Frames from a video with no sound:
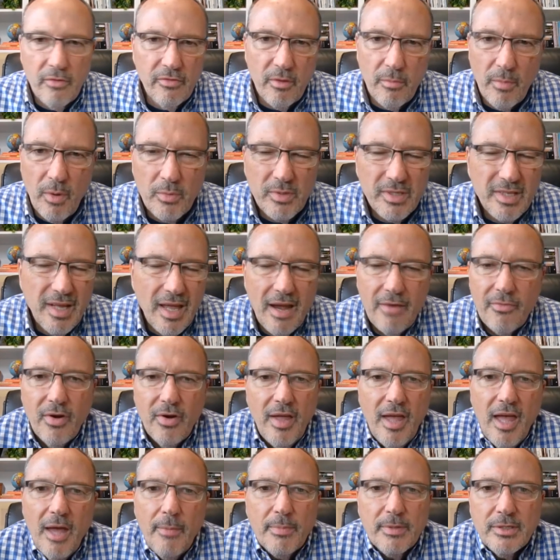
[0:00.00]
of them, almost
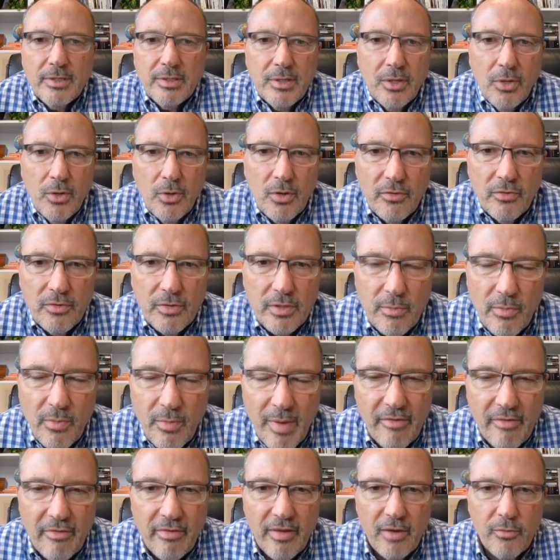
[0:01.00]
every episode of some of
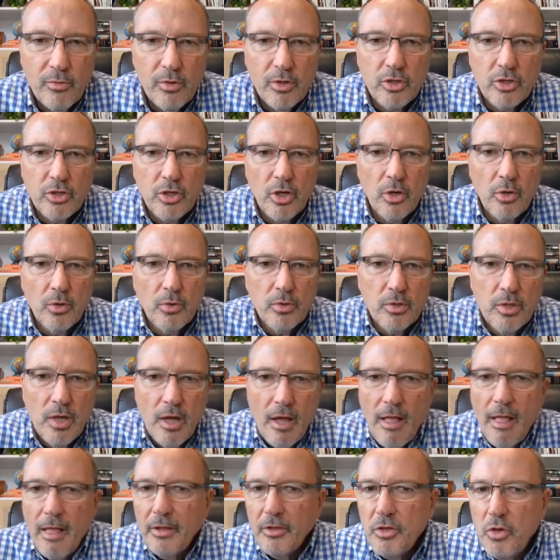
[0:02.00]
my favorite shows,
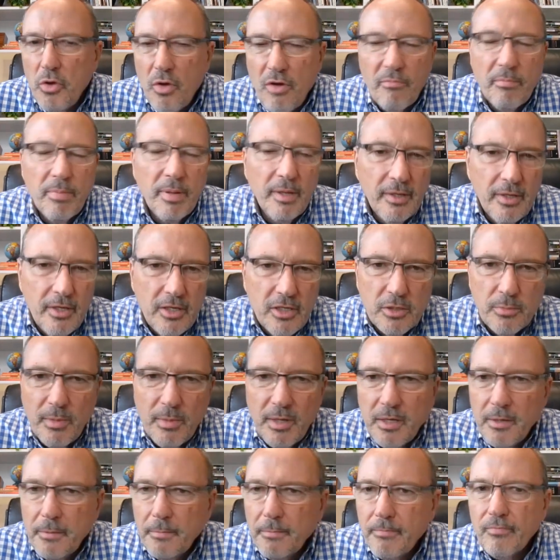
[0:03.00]
you have
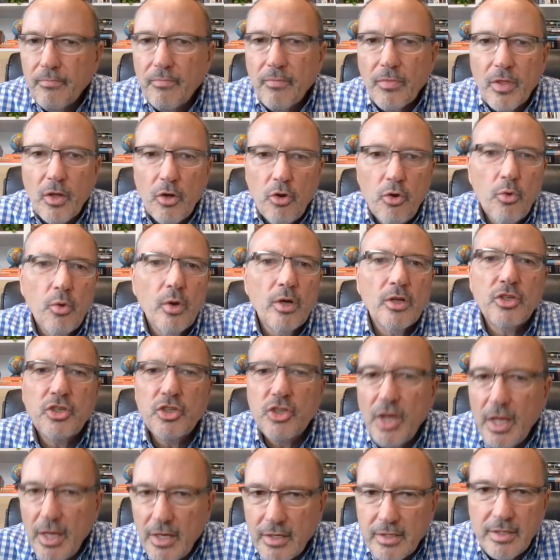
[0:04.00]
policemen who are
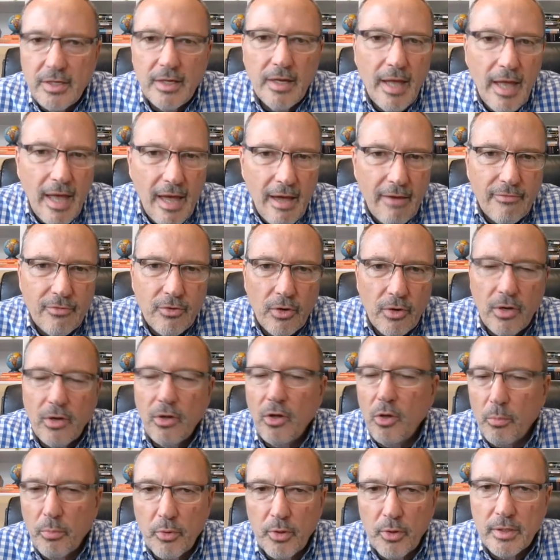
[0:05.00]
chasing after
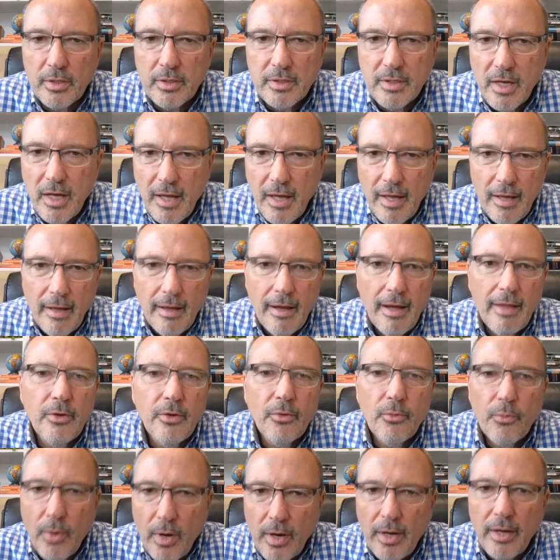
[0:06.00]
culprits and
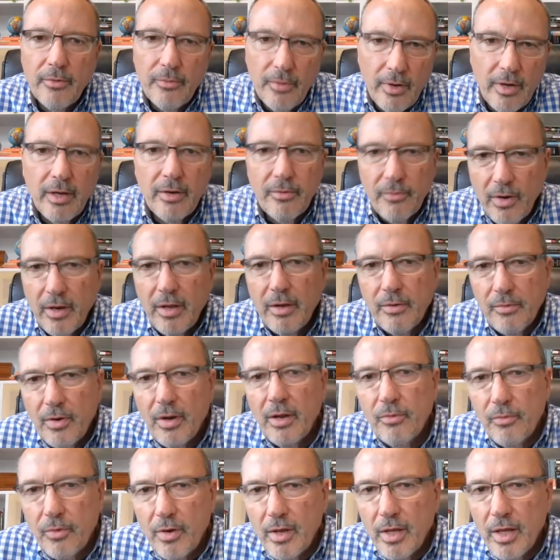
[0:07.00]
they're running, running, running,
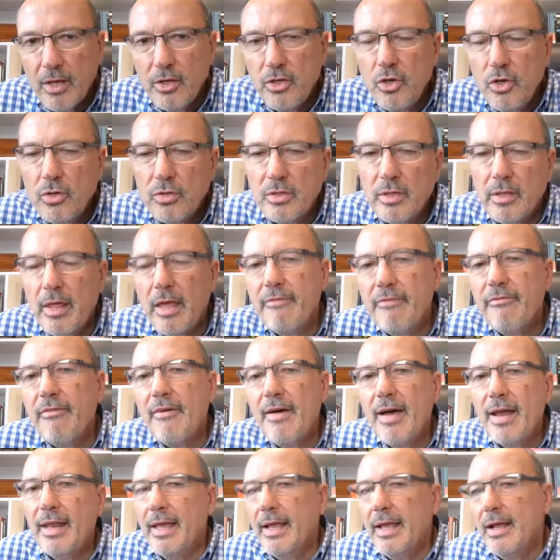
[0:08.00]
running, running. And usually they
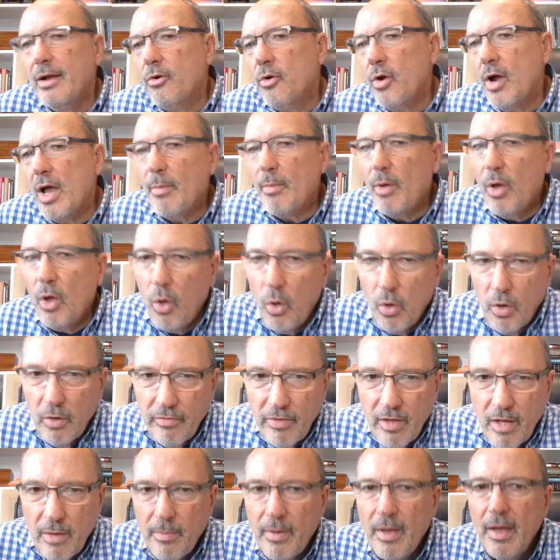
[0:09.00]
finally grab a hold
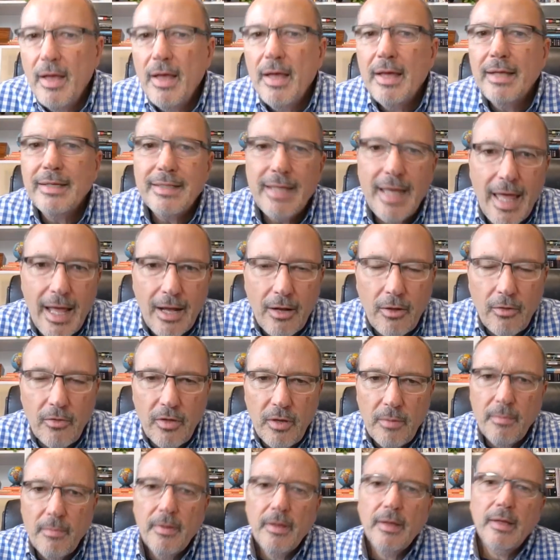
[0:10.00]
of them, tackle
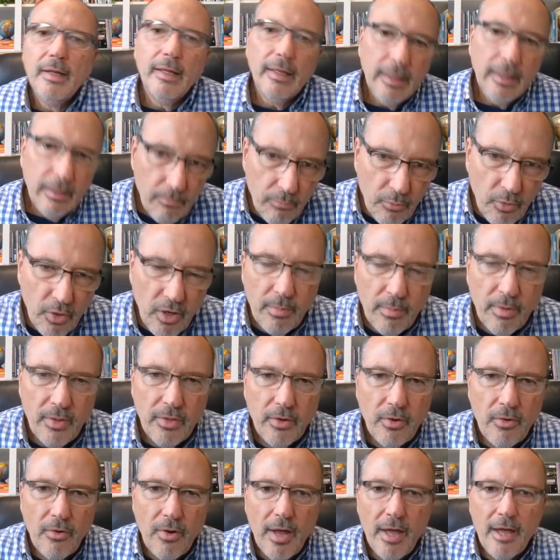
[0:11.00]
them, bring them to
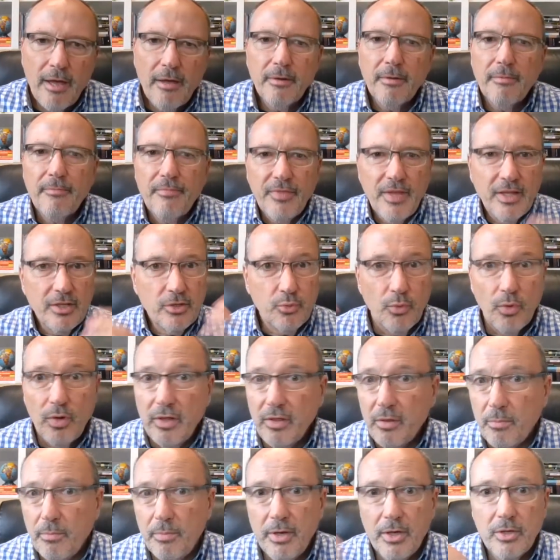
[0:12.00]
the ground. That's
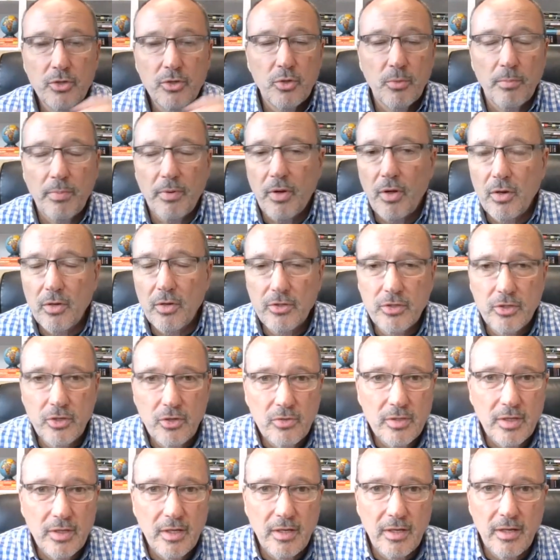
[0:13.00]
really the picture Paul is
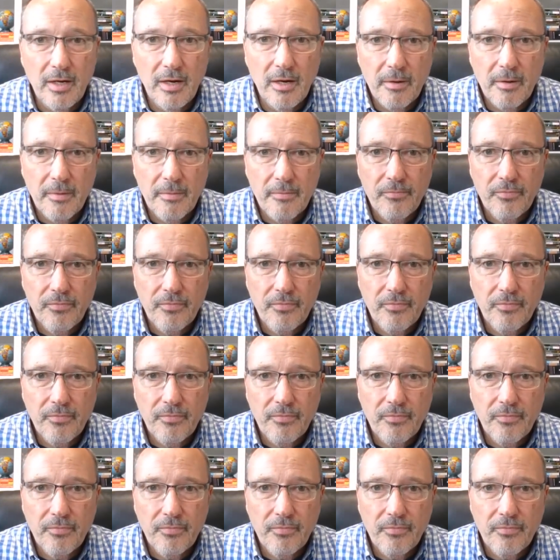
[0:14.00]
using here